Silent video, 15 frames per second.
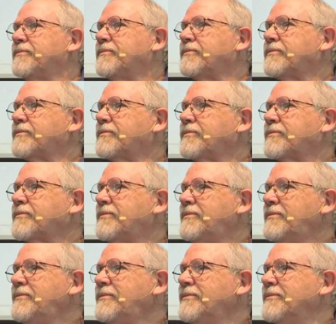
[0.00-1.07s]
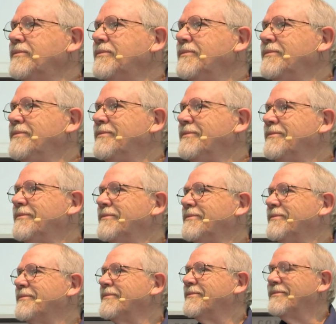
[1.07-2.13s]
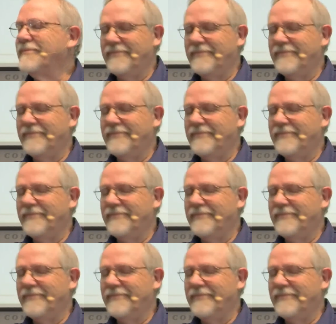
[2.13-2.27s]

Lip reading: No one is speaking in this clip.